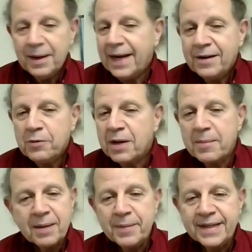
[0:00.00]
I didn't want to
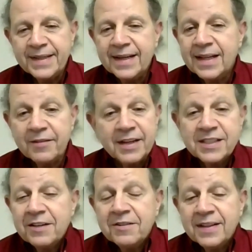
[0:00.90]
make a big deal out of it because
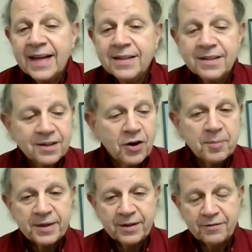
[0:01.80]
I don't like to
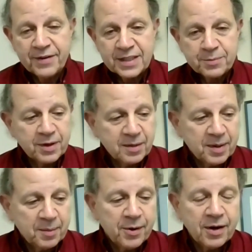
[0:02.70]
comment on Facebook
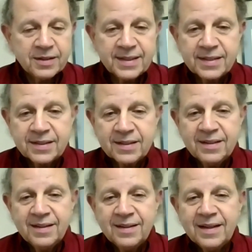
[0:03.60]
about politics.
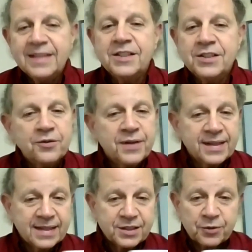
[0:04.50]
I just don't think
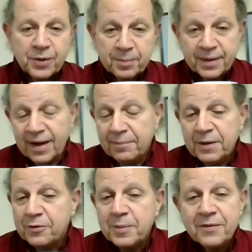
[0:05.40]
that's the right place. I
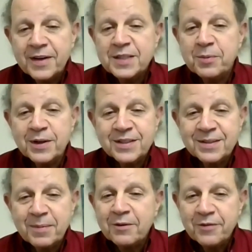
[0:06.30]
mean, for me, Facebook's
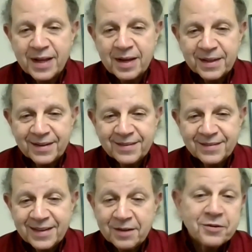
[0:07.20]
about family
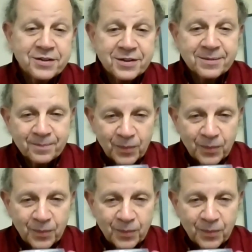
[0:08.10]
and friendship.